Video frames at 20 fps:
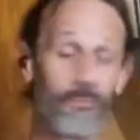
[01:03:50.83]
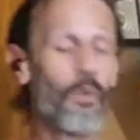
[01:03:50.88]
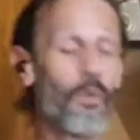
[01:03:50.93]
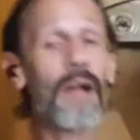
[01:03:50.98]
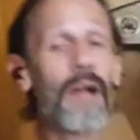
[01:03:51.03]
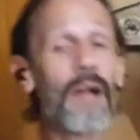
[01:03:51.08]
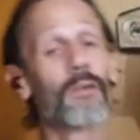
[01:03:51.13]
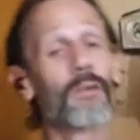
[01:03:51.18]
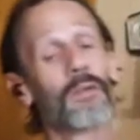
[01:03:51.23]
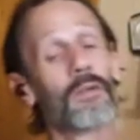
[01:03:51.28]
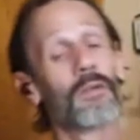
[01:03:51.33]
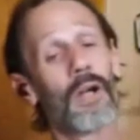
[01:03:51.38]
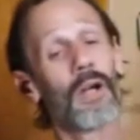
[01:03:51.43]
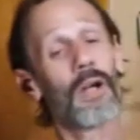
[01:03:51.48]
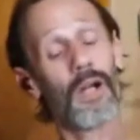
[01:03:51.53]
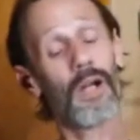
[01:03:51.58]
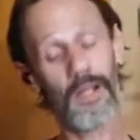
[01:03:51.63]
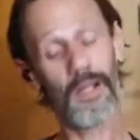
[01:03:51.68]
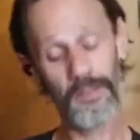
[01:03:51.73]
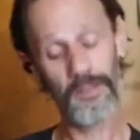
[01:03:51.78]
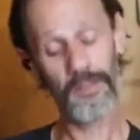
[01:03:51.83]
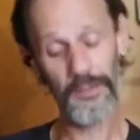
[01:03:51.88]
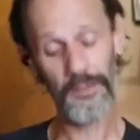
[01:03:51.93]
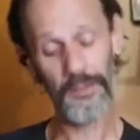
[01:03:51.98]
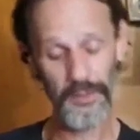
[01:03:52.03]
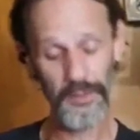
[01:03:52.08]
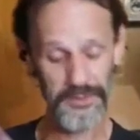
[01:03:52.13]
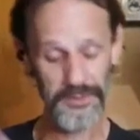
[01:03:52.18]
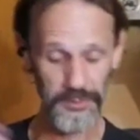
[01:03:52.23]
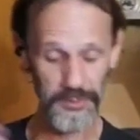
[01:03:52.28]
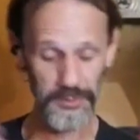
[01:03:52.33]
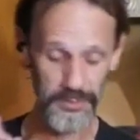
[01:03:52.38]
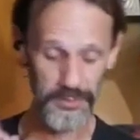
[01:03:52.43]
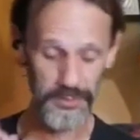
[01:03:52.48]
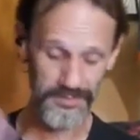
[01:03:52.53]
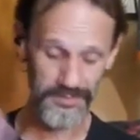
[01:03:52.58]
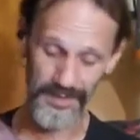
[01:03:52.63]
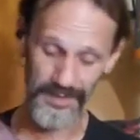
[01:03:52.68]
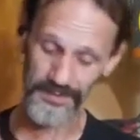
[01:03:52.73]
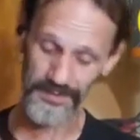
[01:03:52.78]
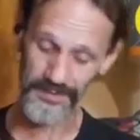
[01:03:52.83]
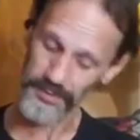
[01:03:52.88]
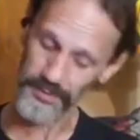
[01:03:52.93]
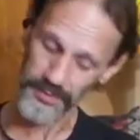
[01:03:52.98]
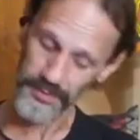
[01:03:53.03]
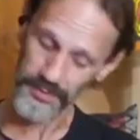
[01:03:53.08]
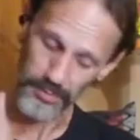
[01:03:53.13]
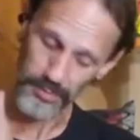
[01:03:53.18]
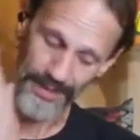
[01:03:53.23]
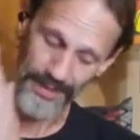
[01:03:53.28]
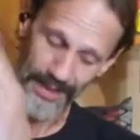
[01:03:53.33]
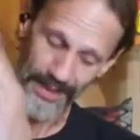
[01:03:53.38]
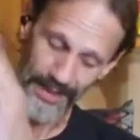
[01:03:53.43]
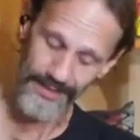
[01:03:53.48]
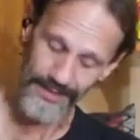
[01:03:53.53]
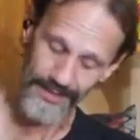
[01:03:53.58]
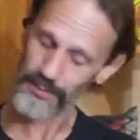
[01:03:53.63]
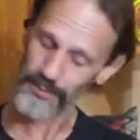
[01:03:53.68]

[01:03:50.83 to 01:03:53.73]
Wow. A little exclusive on Stirring the Pot.